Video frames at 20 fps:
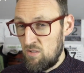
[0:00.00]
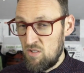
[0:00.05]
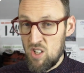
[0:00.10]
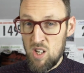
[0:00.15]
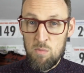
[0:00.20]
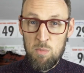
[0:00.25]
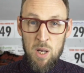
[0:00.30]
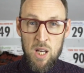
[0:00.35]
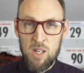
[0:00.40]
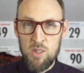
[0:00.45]

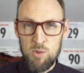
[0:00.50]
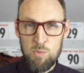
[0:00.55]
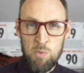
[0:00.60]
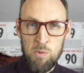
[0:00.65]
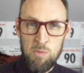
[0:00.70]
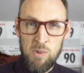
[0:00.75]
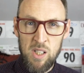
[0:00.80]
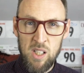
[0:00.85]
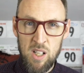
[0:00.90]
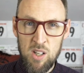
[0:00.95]
GPS
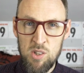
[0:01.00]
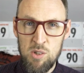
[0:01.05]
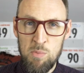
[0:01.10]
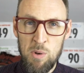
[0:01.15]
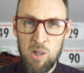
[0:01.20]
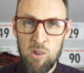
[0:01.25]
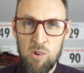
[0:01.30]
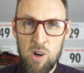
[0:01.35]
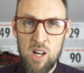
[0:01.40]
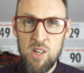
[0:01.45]
probably goes a
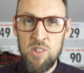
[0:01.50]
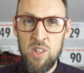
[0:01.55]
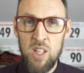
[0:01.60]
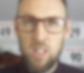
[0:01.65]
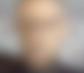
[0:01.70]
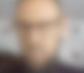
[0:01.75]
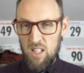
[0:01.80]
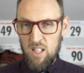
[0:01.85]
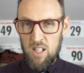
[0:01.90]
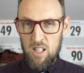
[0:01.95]
bit
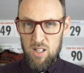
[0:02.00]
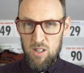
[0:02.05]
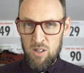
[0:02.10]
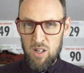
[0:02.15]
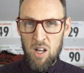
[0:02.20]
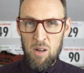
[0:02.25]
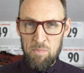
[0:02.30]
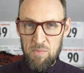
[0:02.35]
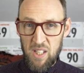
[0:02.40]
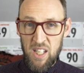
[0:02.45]
crazy. I
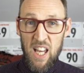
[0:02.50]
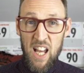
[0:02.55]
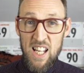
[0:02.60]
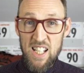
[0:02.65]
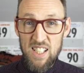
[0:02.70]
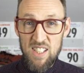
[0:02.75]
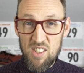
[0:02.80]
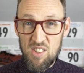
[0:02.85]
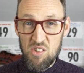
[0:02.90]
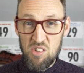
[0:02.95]
upped the
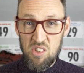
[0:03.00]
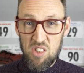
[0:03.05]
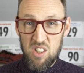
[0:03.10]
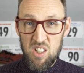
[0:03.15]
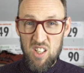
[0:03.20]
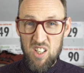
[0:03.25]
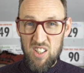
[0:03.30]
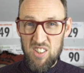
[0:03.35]
cadence.